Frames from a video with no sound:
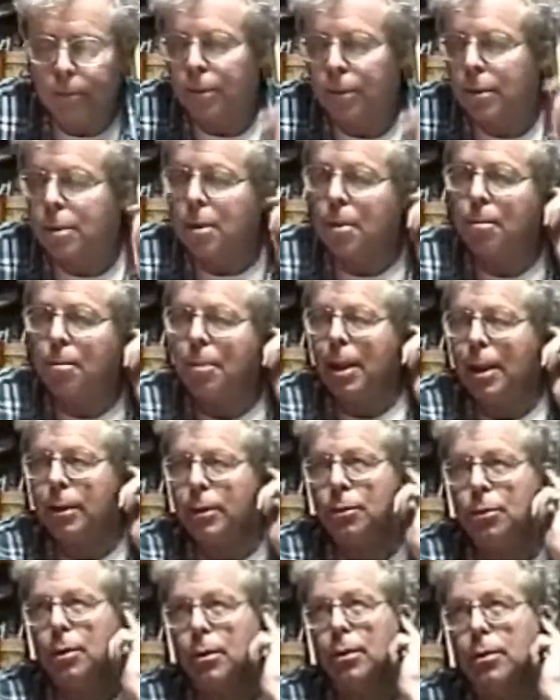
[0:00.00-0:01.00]
Some
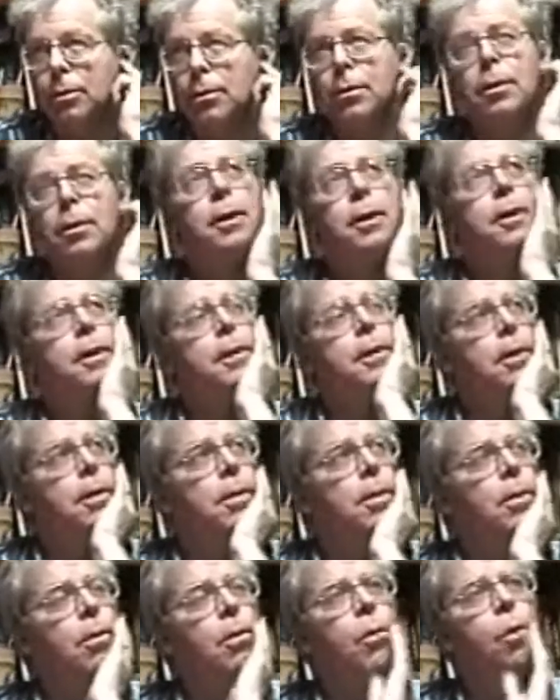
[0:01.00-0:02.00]
background.
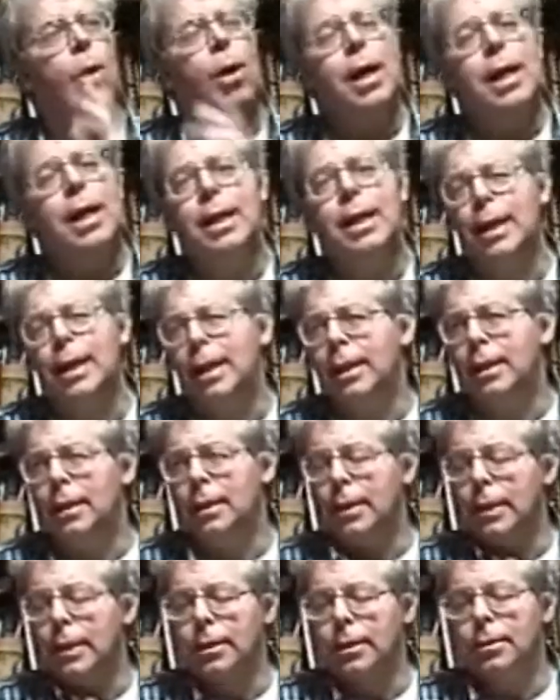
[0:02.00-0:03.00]
Why
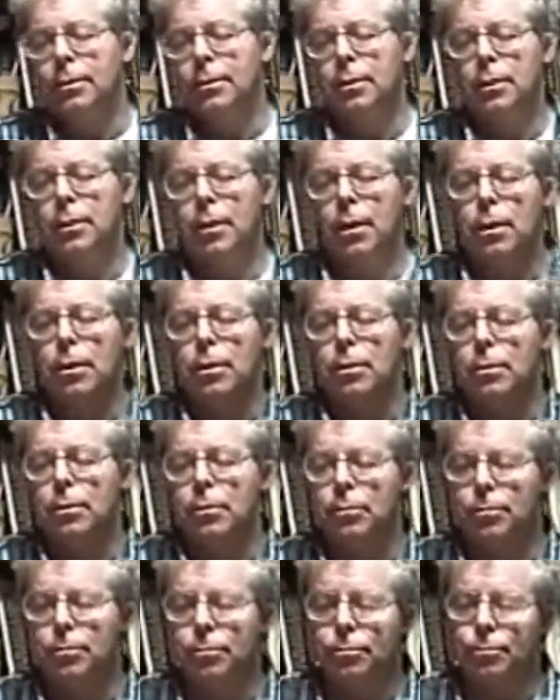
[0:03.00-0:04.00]
Italy?
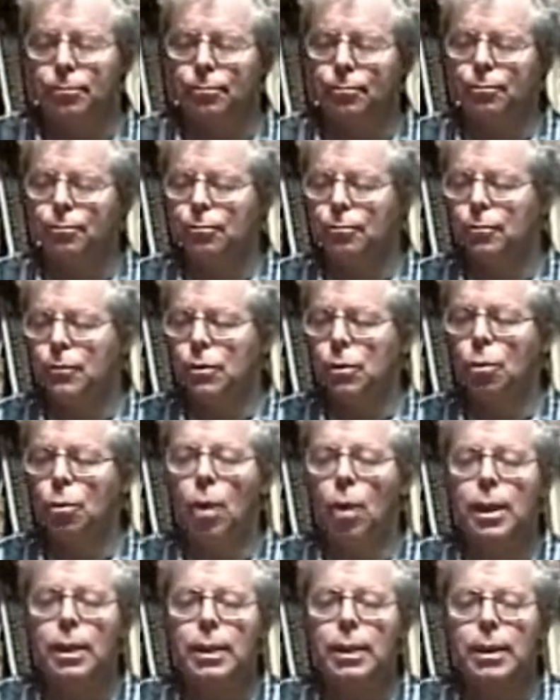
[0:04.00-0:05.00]

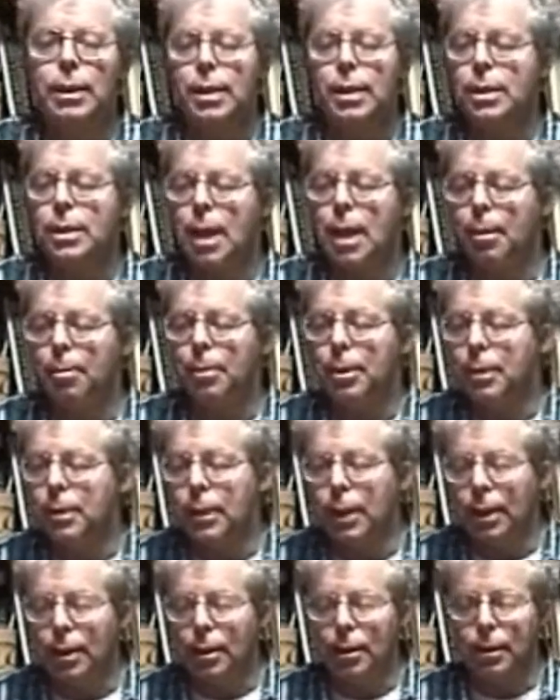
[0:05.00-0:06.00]
Why did this happen
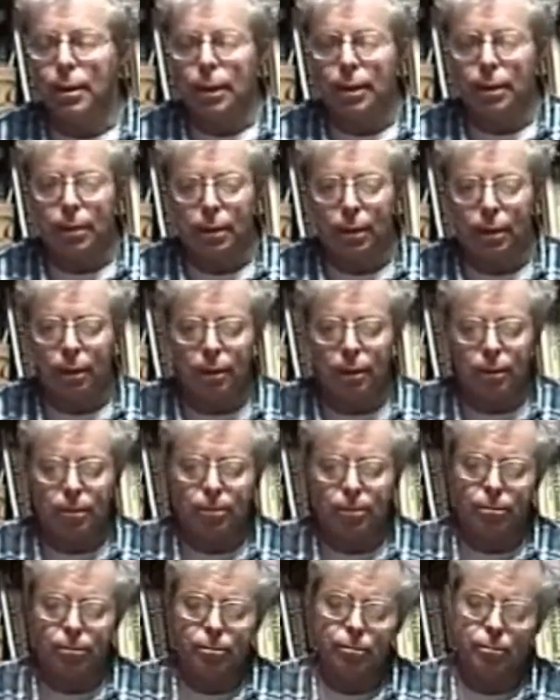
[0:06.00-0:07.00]
in Italy?
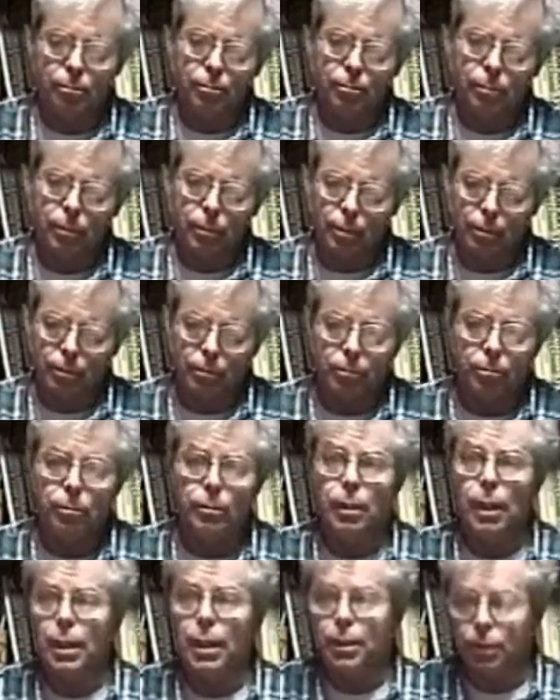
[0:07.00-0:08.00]

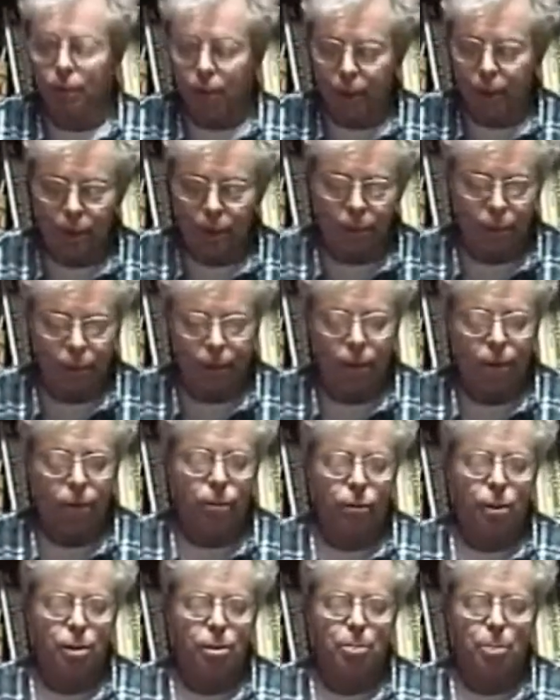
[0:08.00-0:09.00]
Later in other
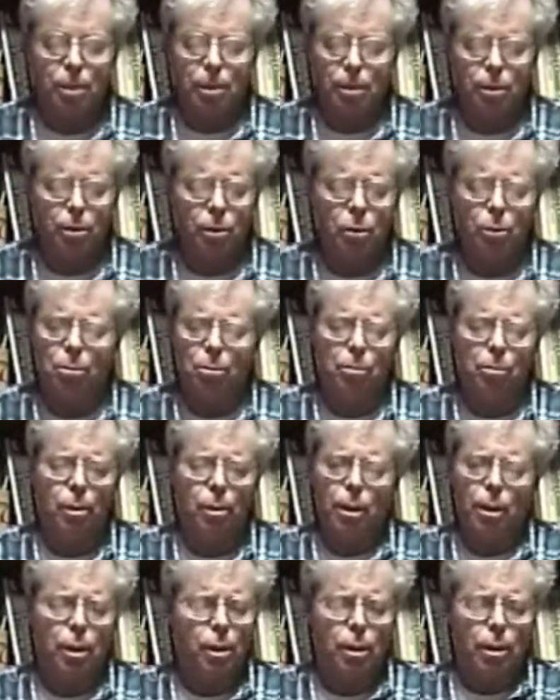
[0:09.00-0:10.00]
countries, but
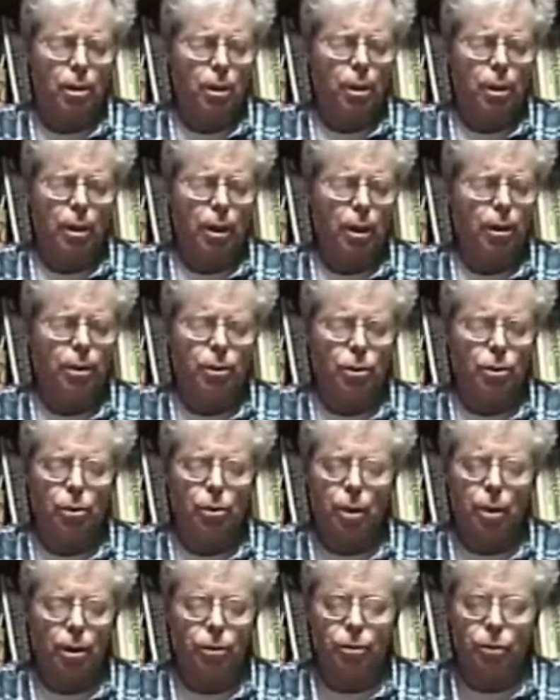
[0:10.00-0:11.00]
in no
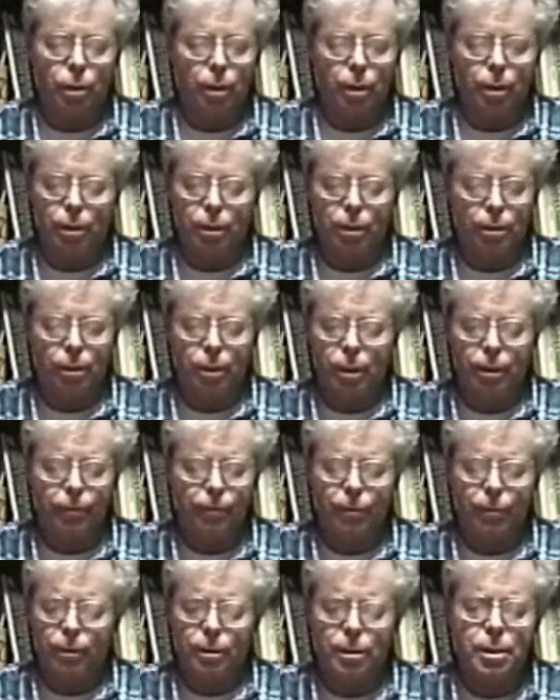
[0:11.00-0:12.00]
country
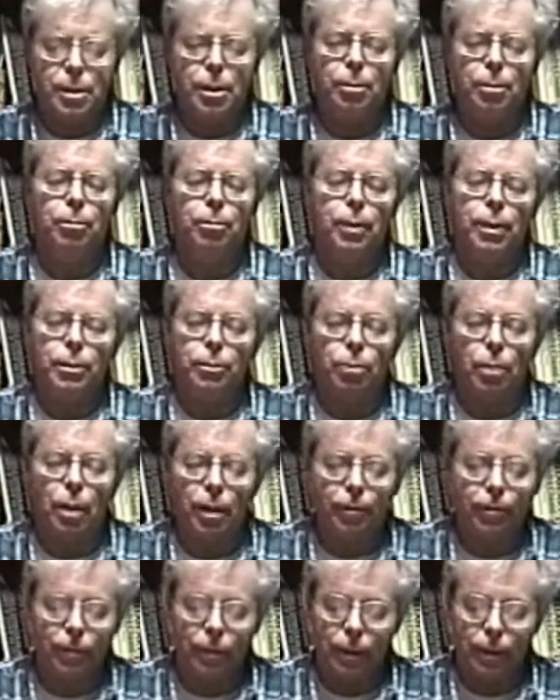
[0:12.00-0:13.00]
even dimly
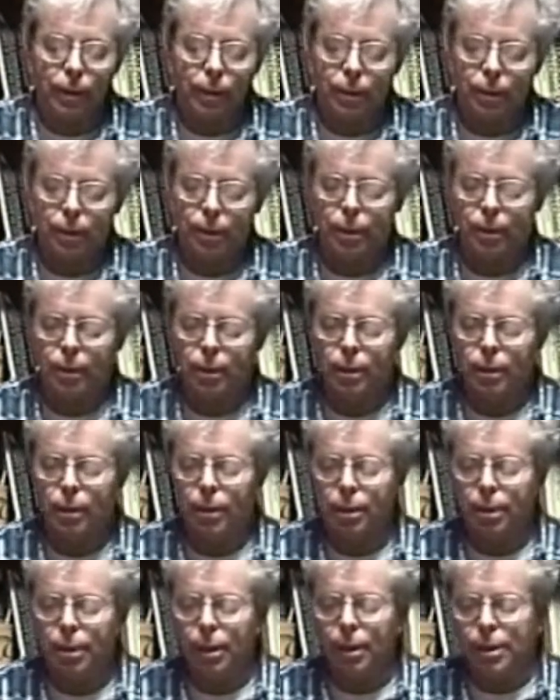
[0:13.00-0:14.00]
rivaling
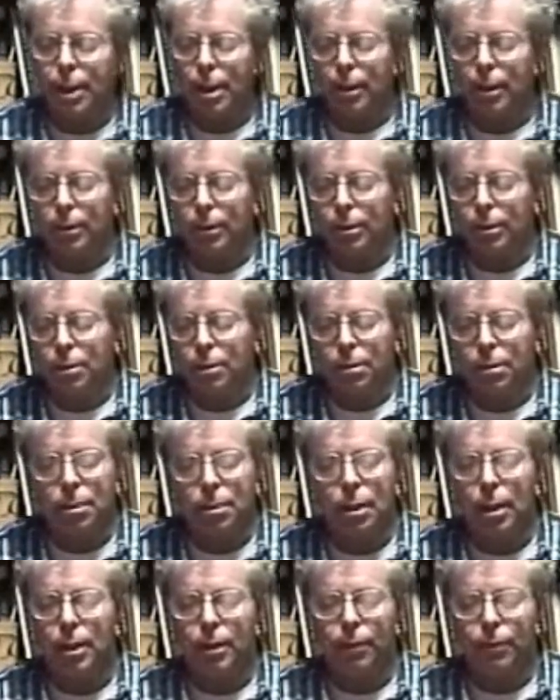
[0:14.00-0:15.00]
the Italians.
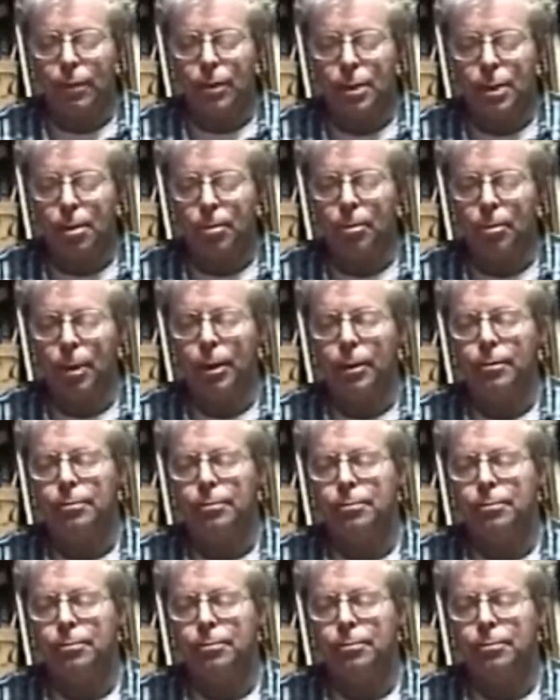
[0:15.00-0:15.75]
Not even dimly.